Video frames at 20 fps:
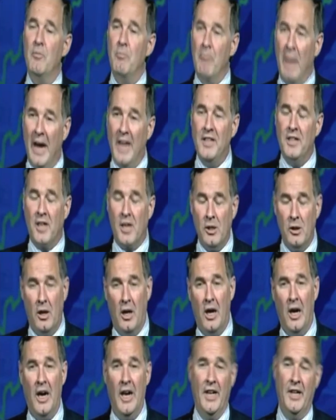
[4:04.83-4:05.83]
may
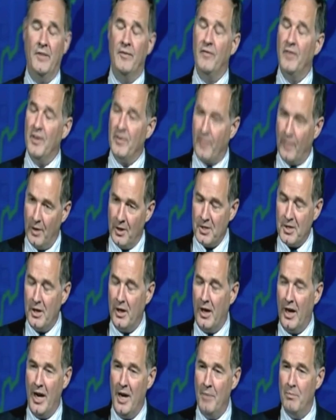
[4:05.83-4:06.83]
decline for the first
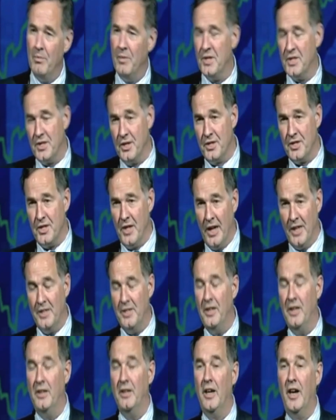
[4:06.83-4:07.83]
time since
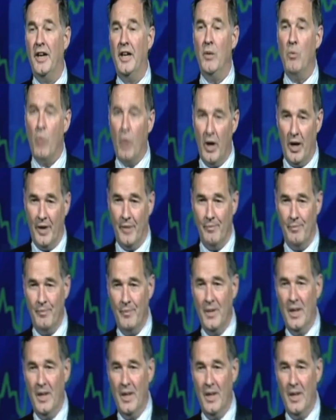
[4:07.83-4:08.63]
1991.